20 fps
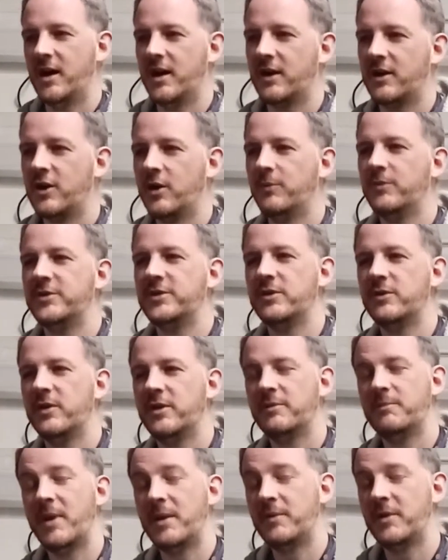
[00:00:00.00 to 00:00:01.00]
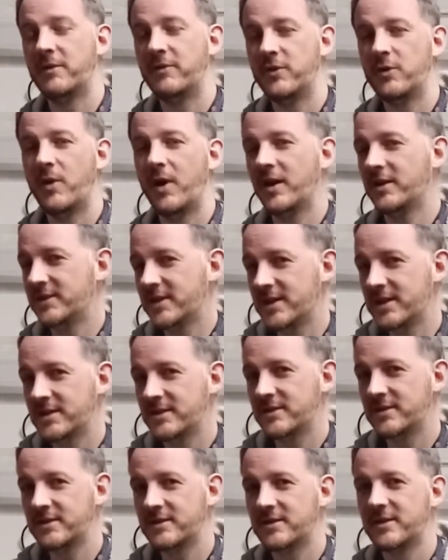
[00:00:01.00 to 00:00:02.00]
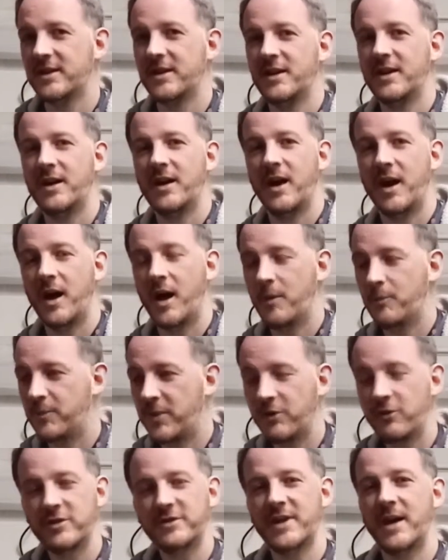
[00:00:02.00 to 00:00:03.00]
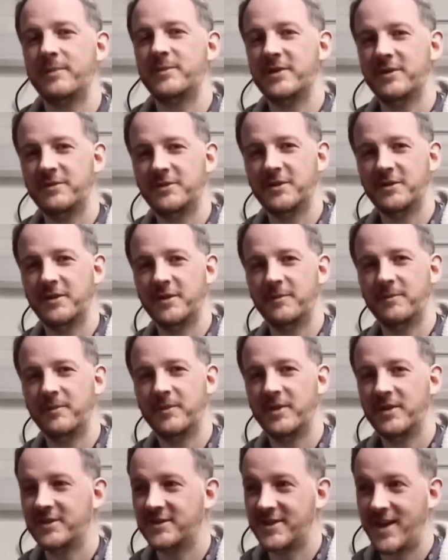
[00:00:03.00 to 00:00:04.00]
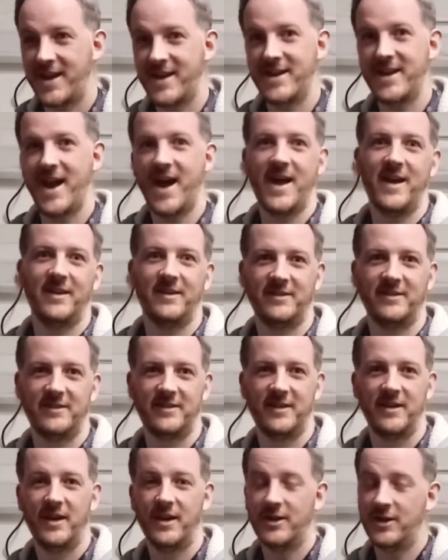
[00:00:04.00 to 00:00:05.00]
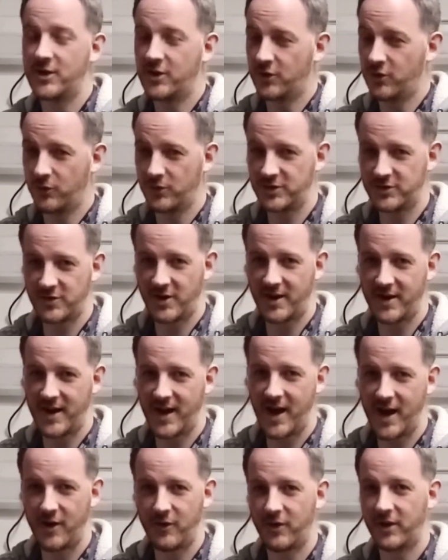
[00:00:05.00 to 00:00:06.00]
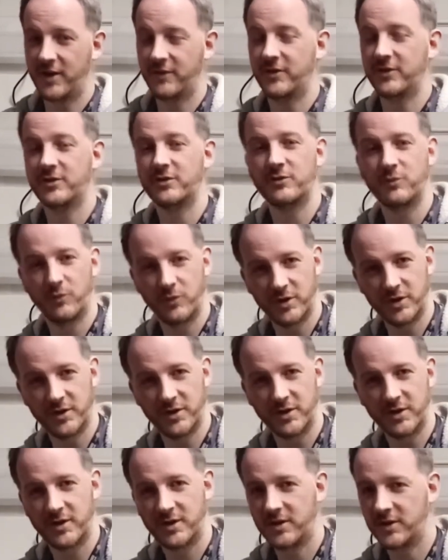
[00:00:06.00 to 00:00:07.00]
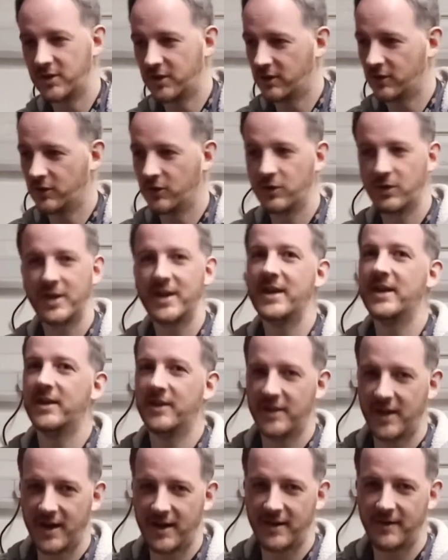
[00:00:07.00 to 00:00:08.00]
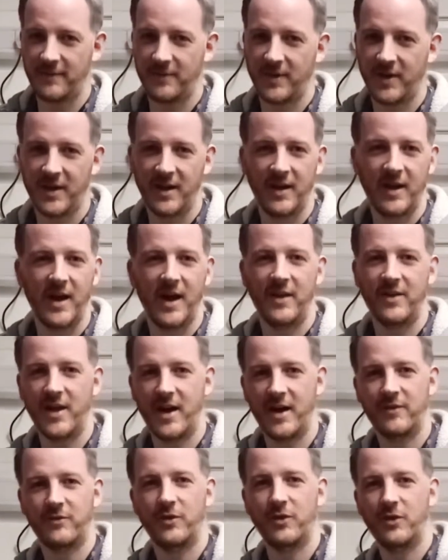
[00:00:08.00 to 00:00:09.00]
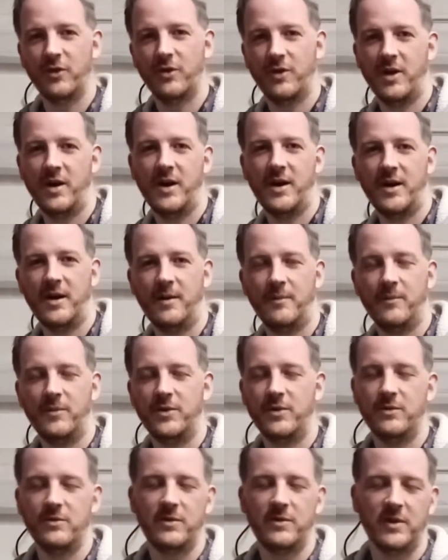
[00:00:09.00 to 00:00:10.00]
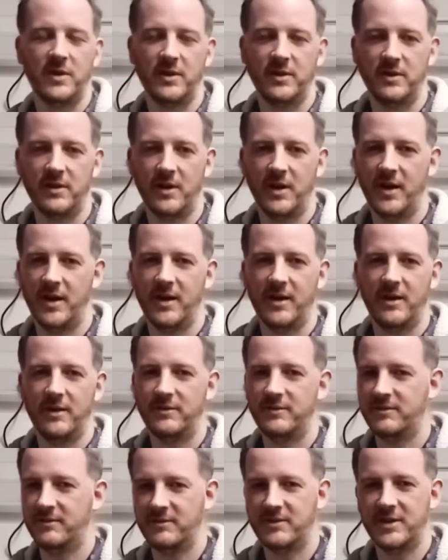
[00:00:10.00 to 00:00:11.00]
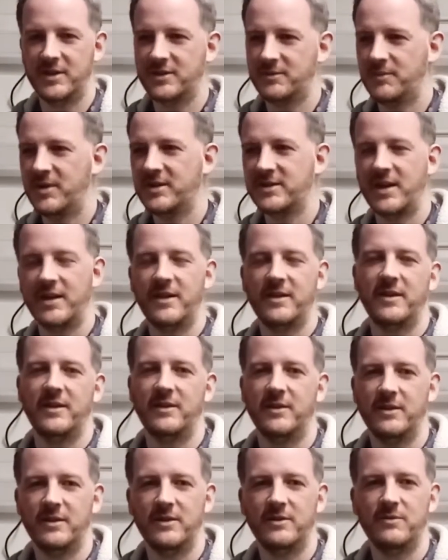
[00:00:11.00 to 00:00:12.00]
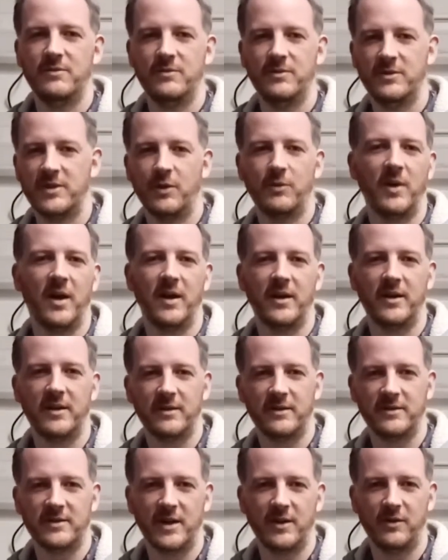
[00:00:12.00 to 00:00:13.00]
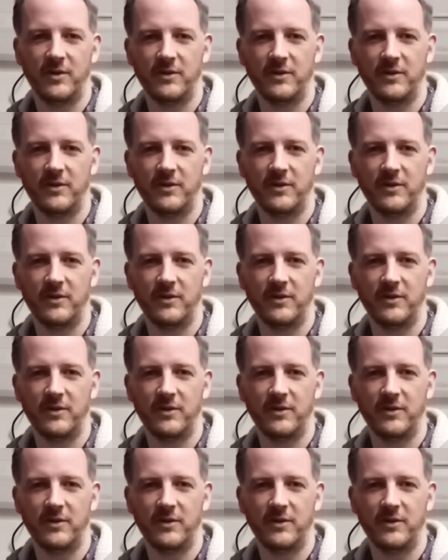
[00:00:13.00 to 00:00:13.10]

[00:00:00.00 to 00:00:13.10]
come to you with maybe a few ideas, be receptive to them, say yes. You can always try it out, and if it doesn't work, you'll all hear that, and therefore you can dismiss anything that you don't like the sound of.